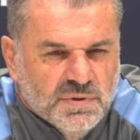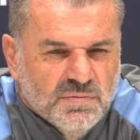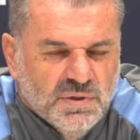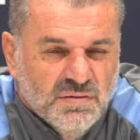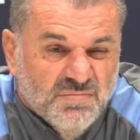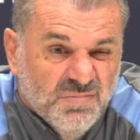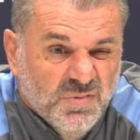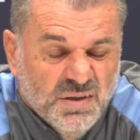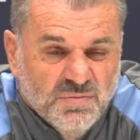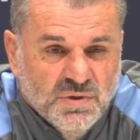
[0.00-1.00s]
But we
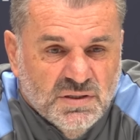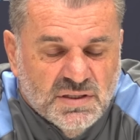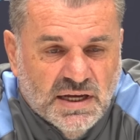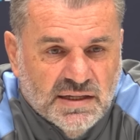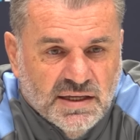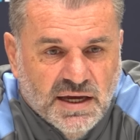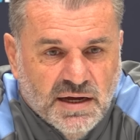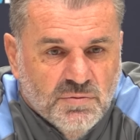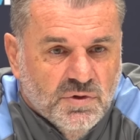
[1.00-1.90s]
started the game